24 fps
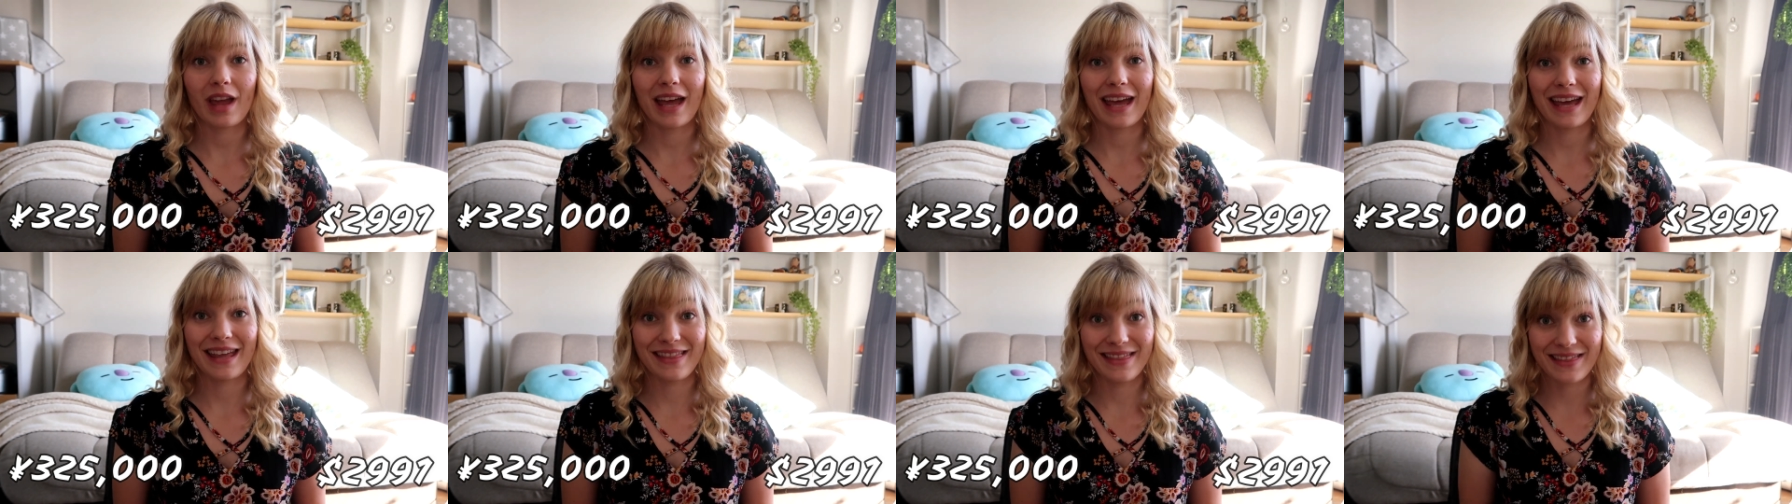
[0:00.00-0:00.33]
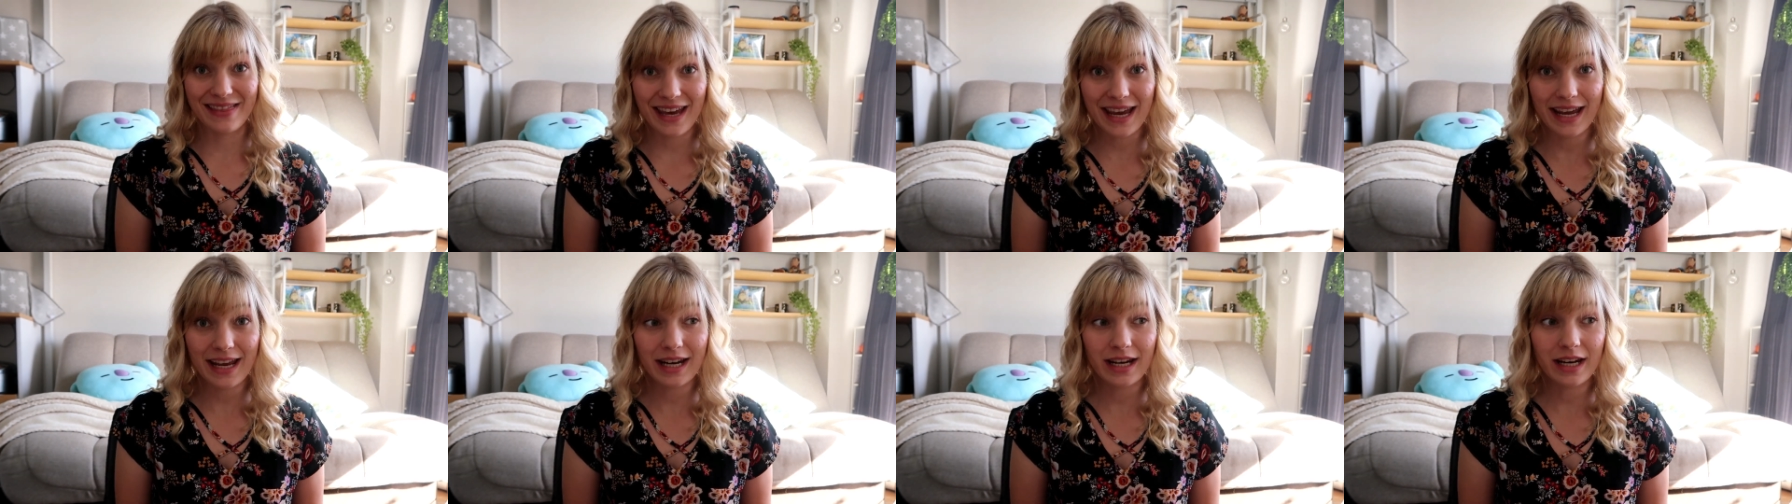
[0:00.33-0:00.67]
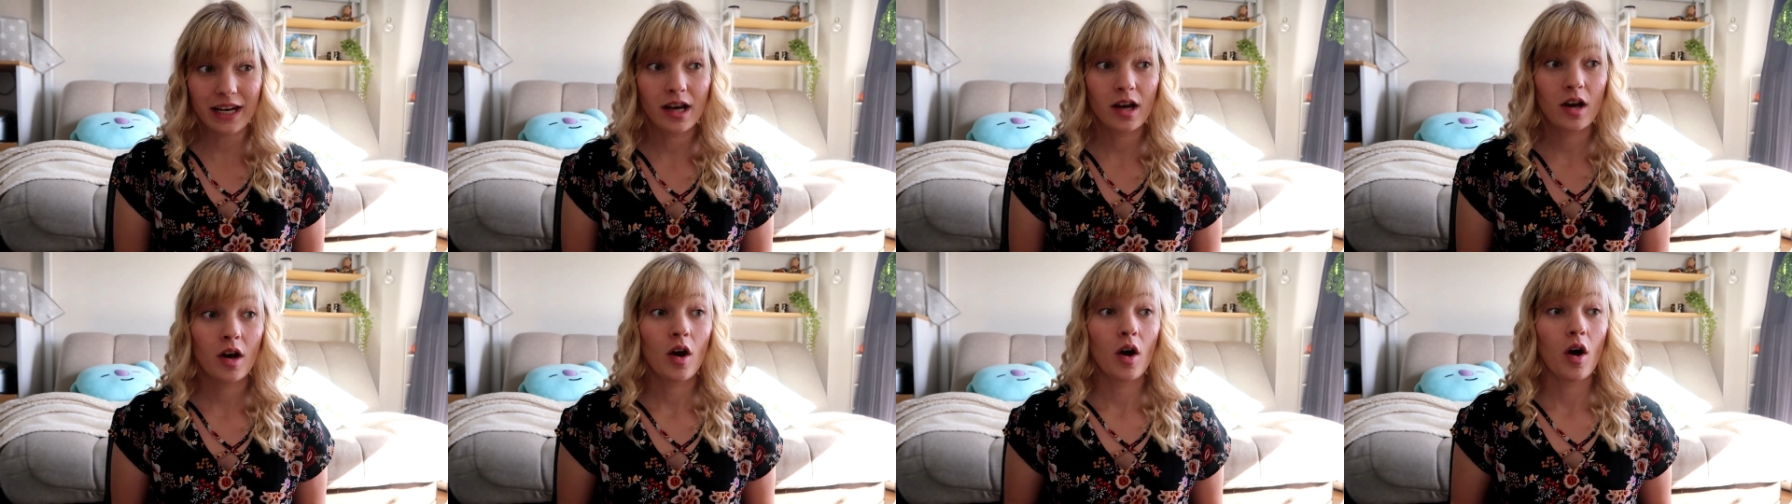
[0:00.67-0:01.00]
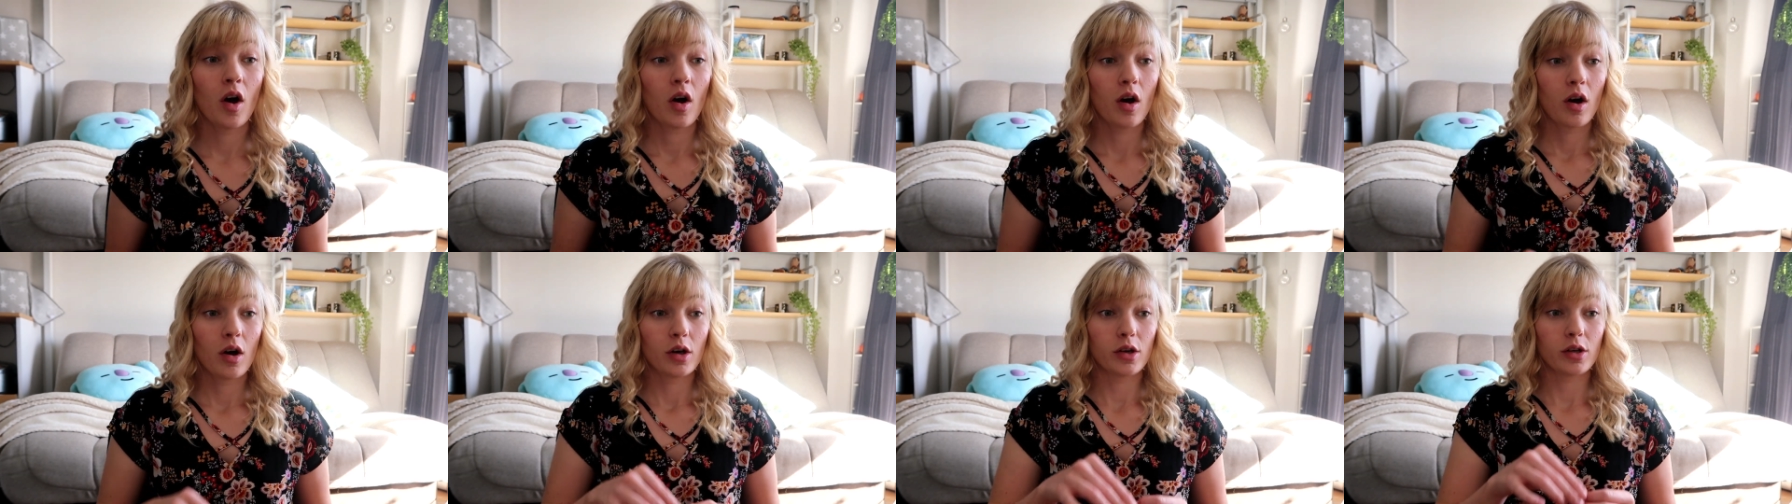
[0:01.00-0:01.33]
And then
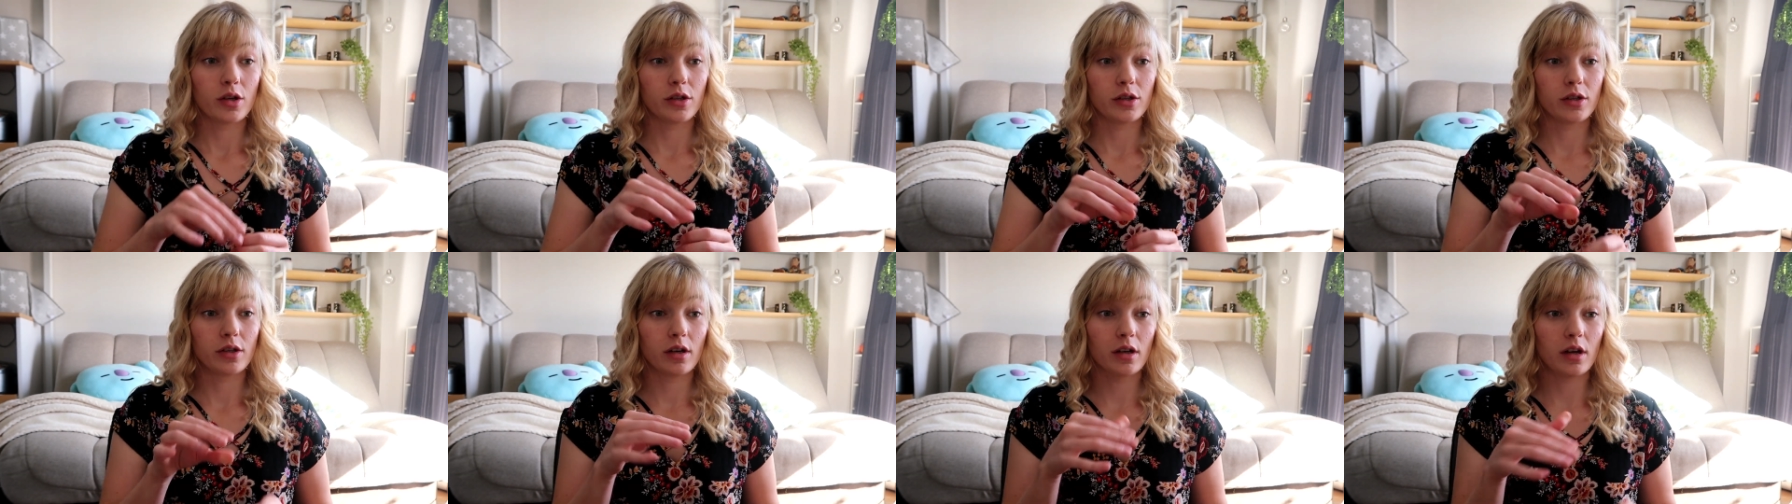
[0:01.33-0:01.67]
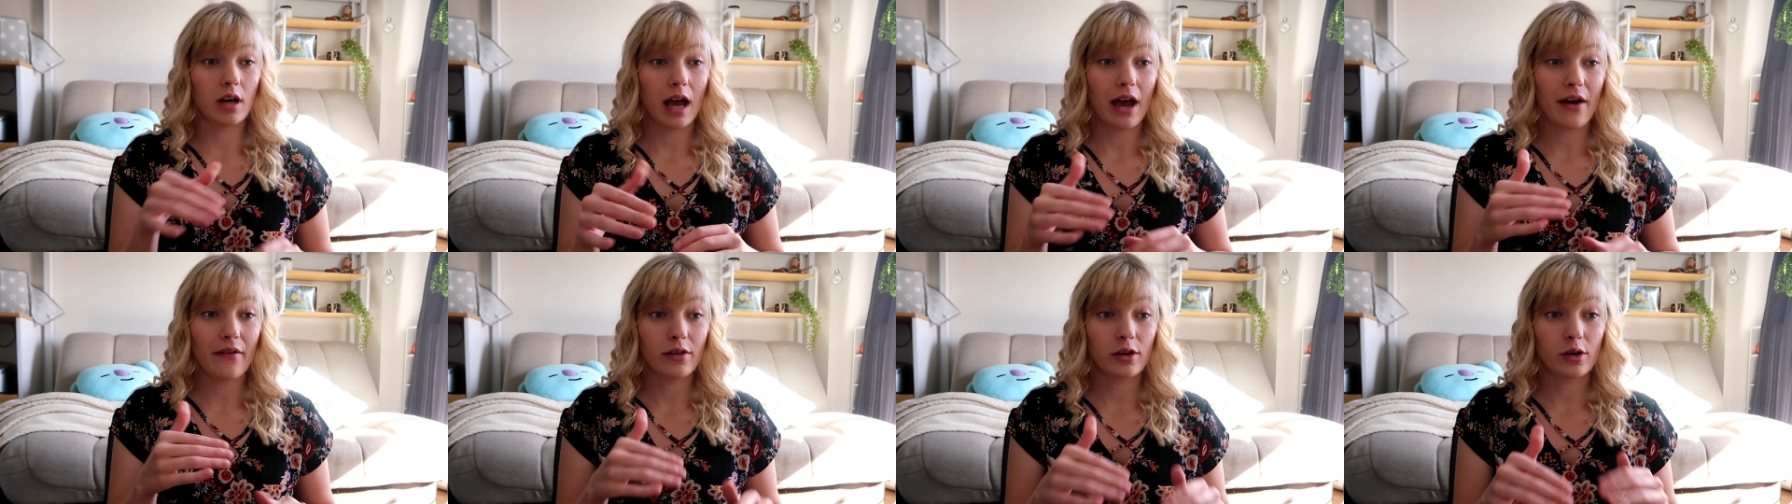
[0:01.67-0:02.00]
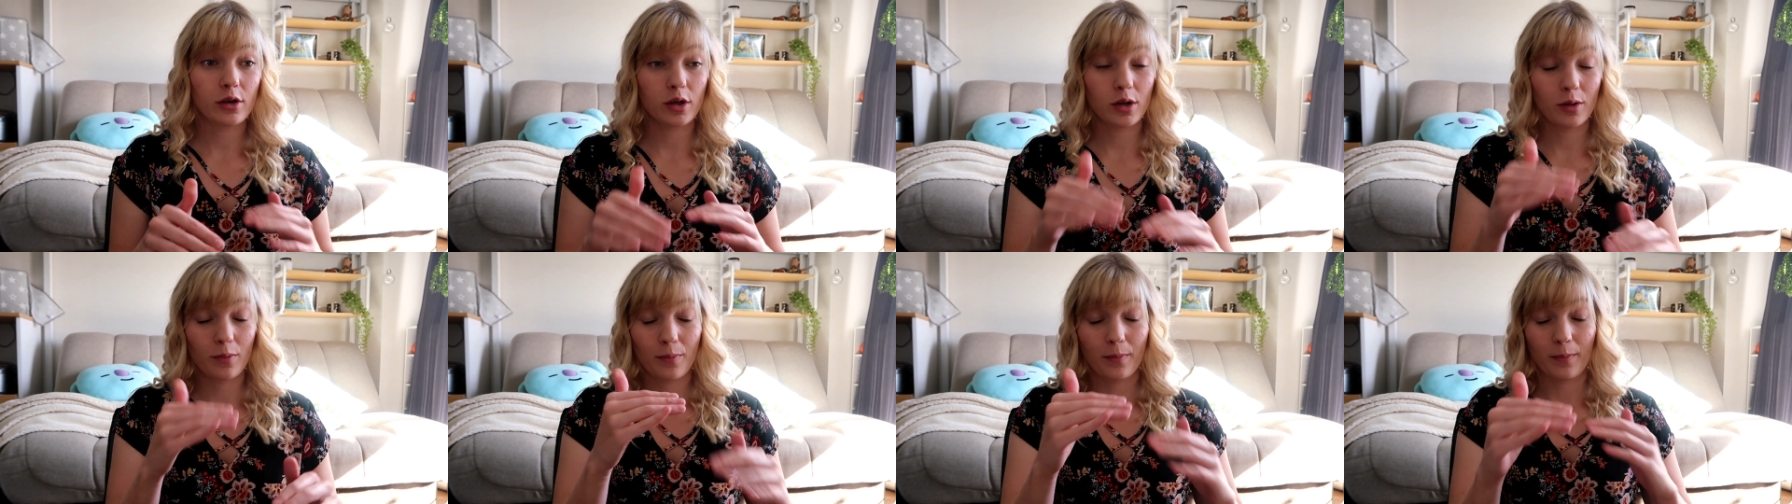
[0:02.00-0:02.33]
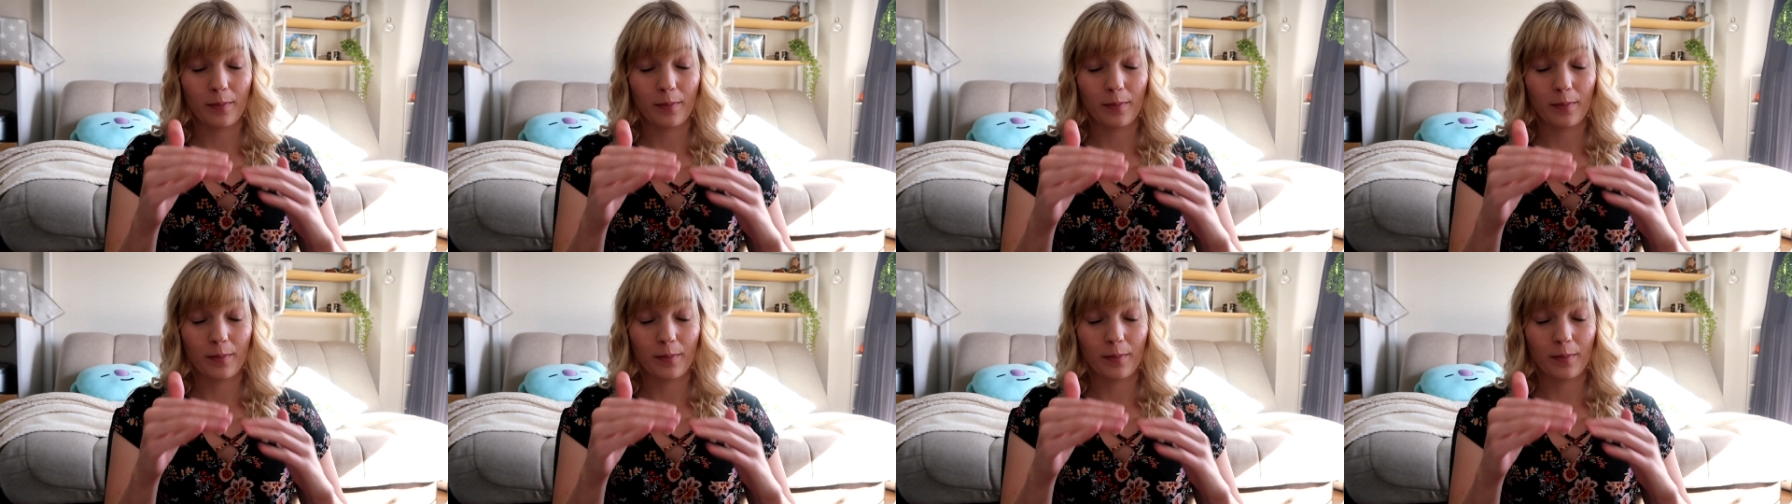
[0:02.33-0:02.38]
you have a look at your